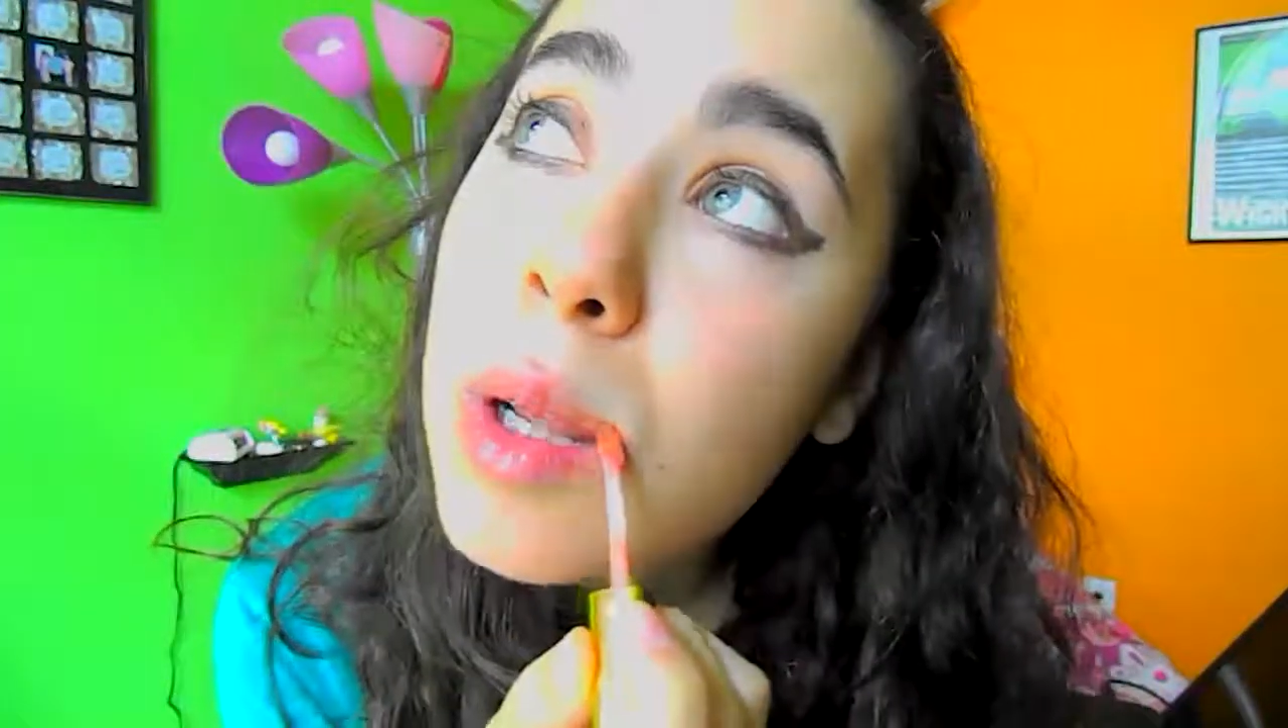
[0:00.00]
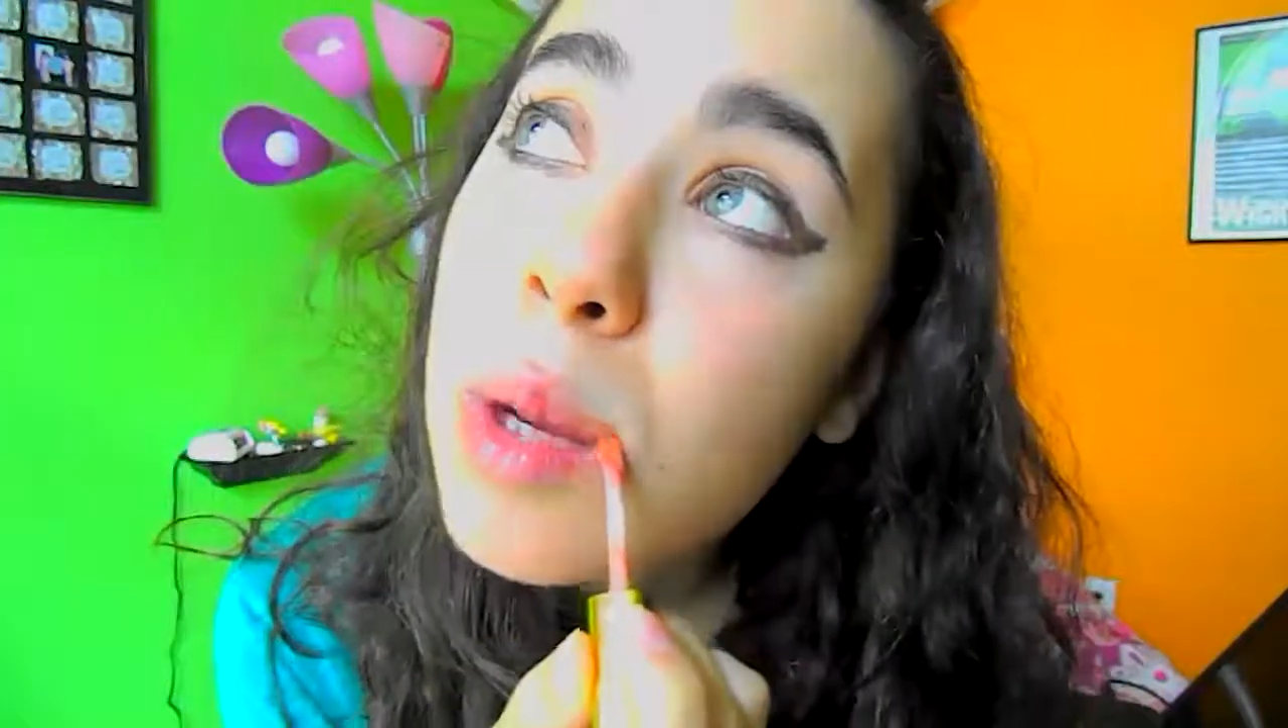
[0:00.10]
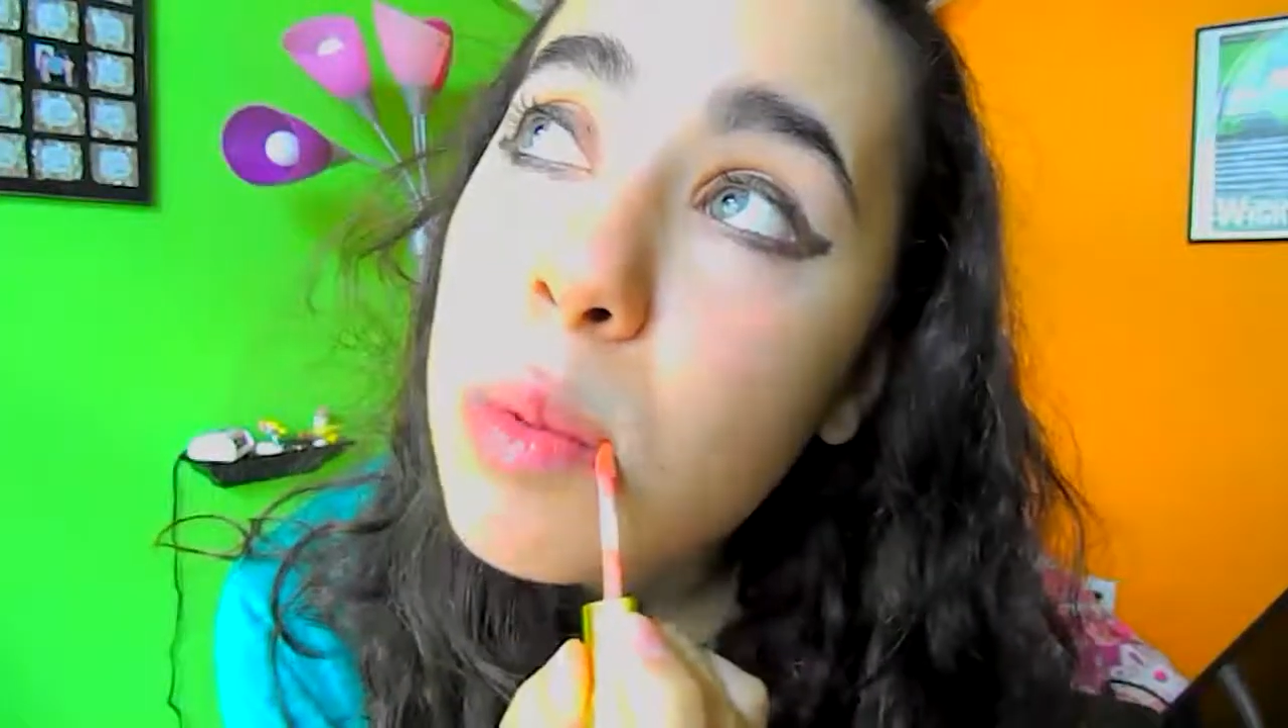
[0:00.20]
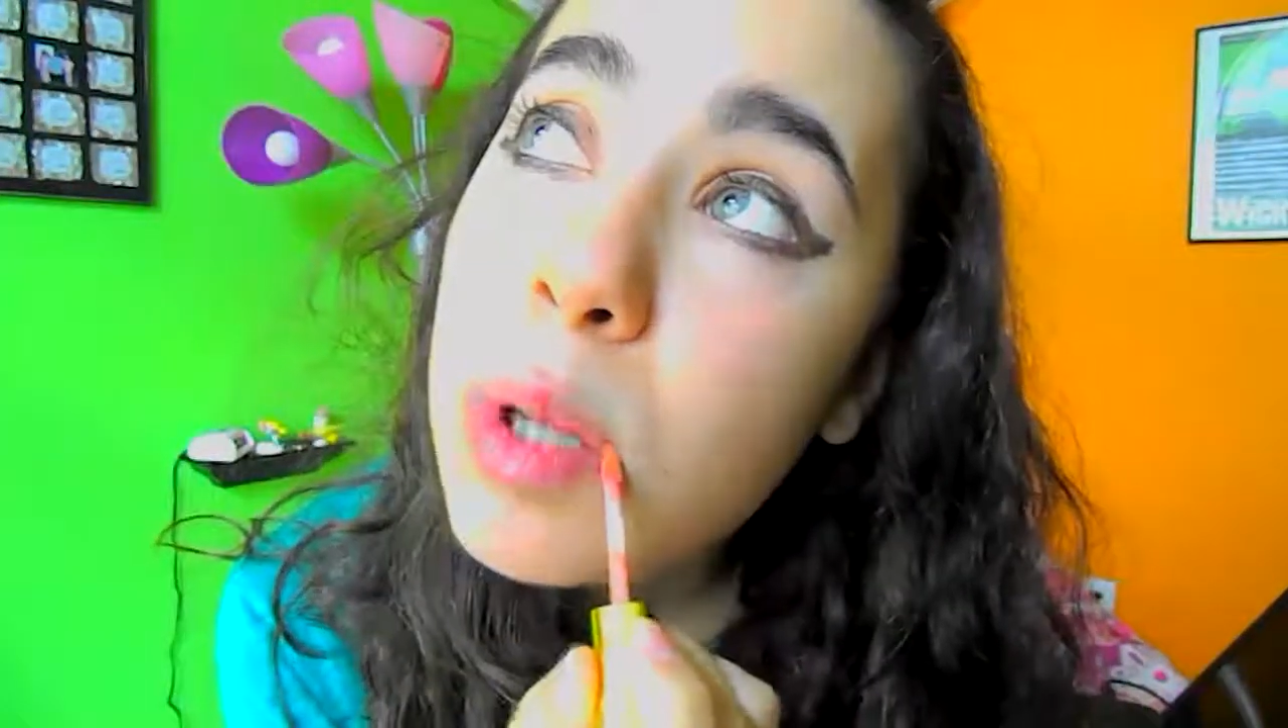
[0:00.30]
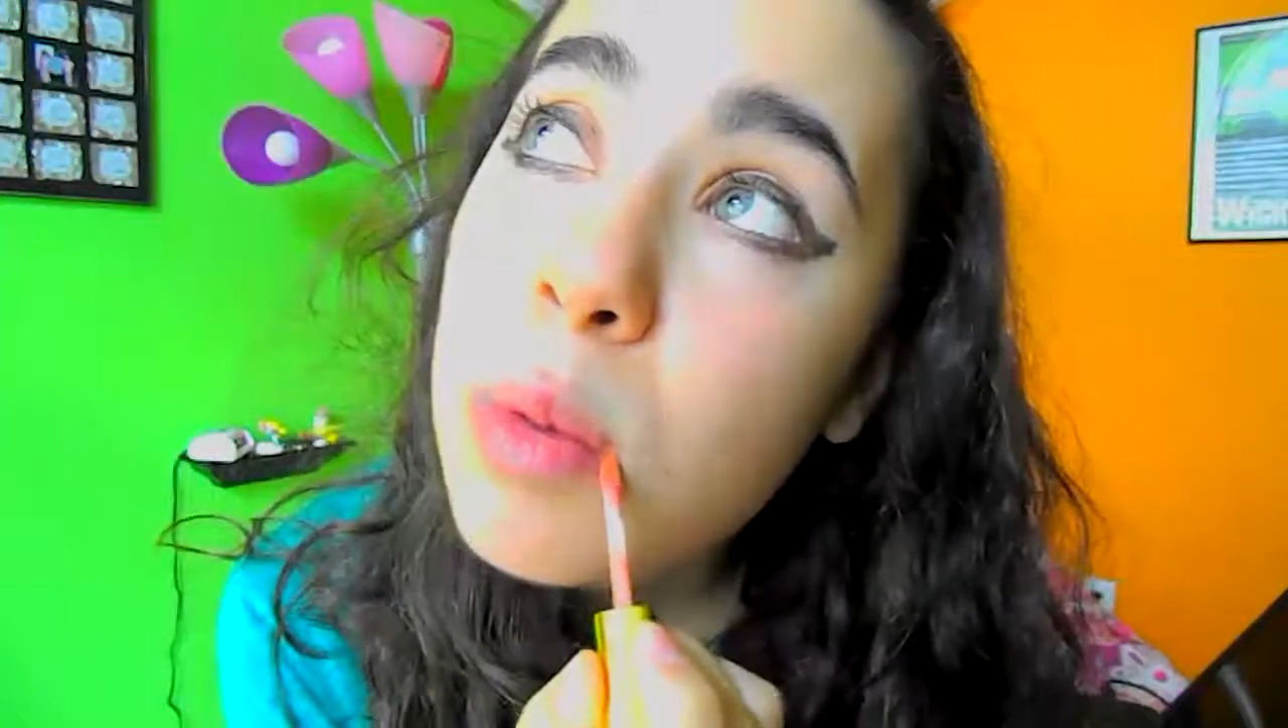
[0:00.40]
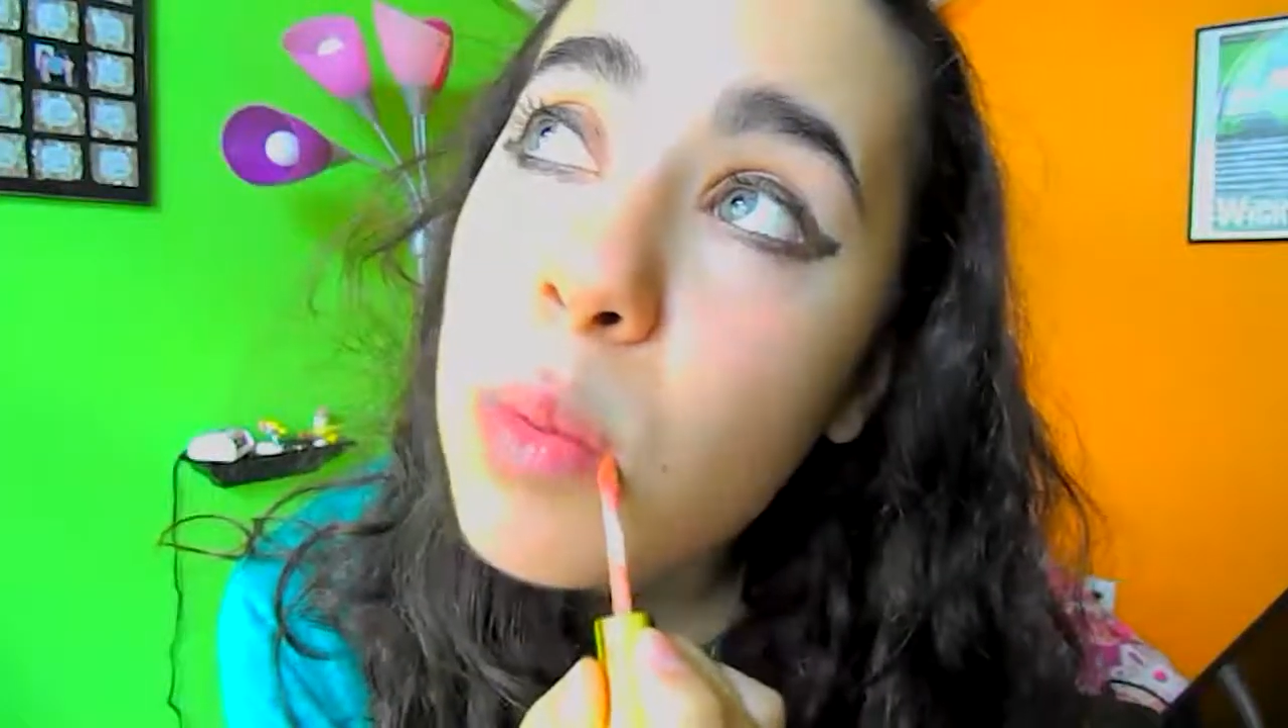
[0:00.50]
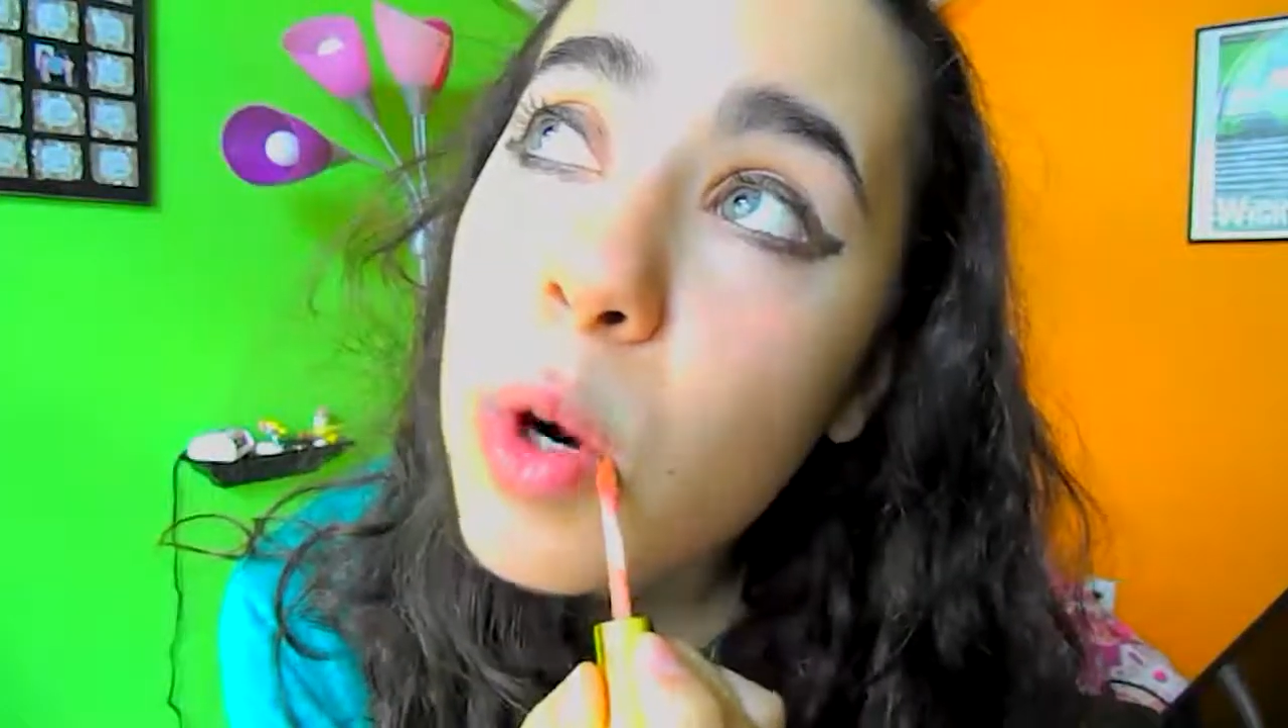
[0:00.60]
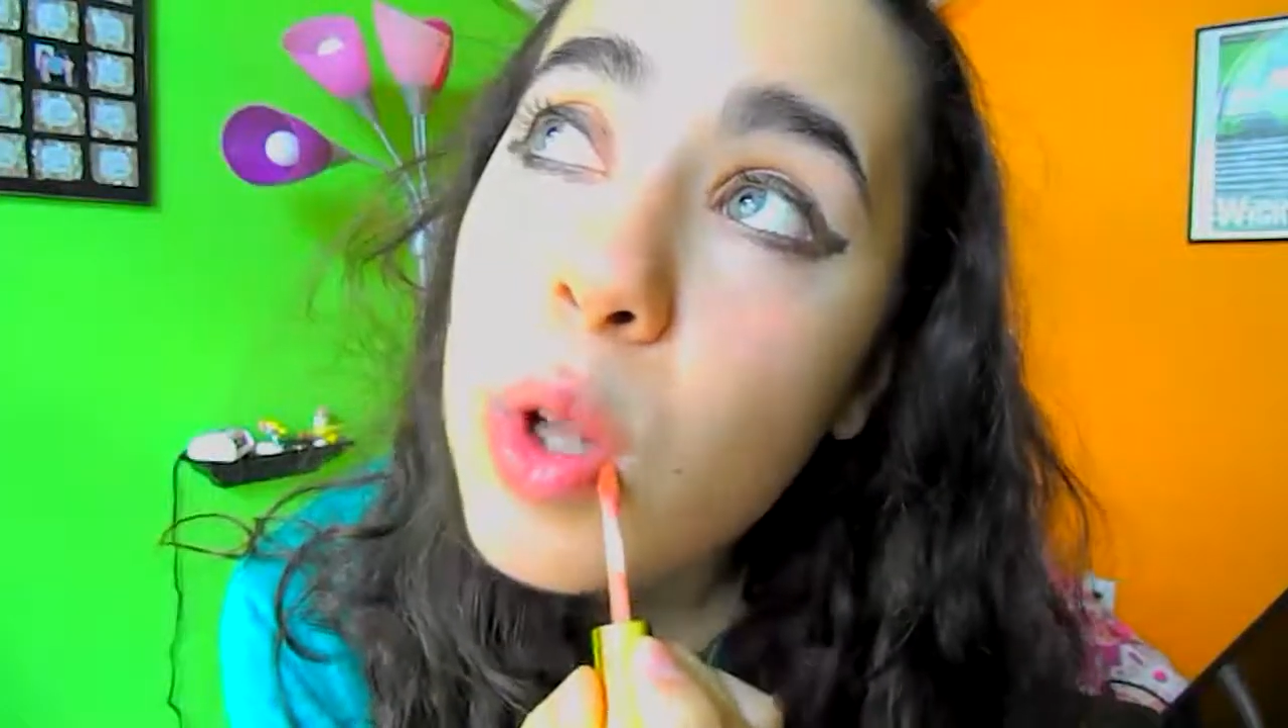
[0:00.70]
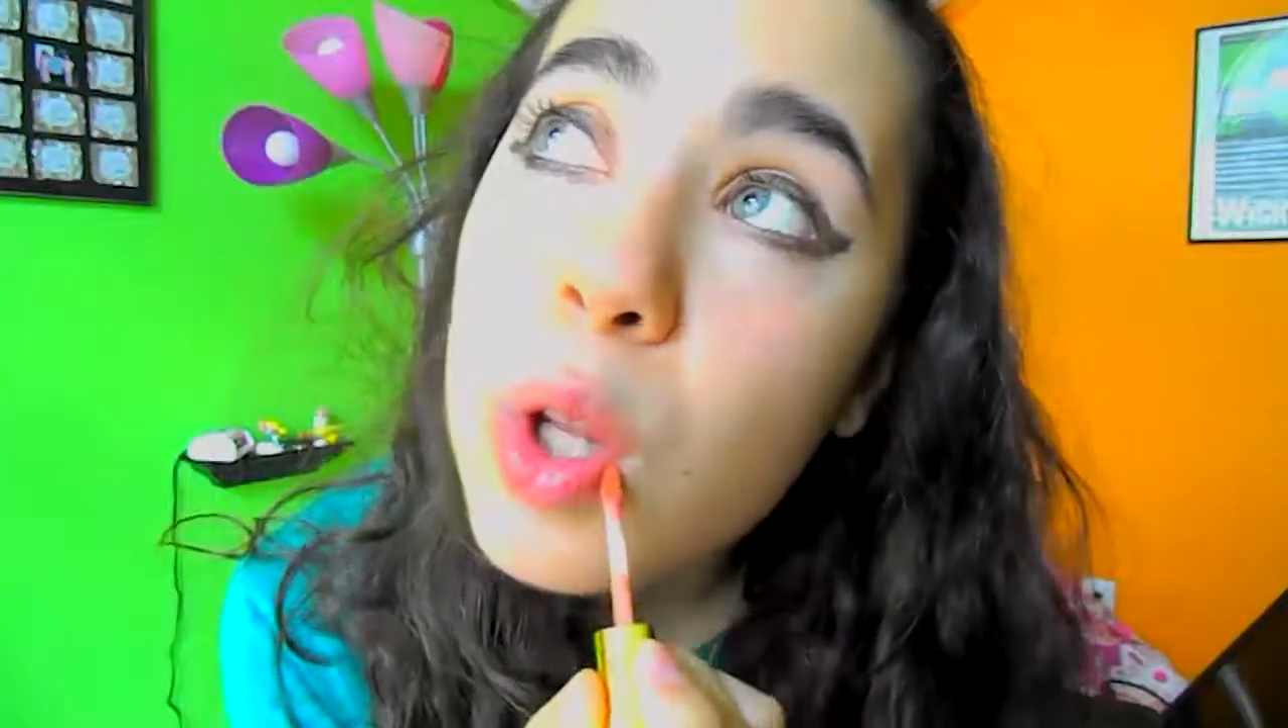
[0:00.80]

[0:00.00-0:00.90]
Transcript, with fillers: lips is more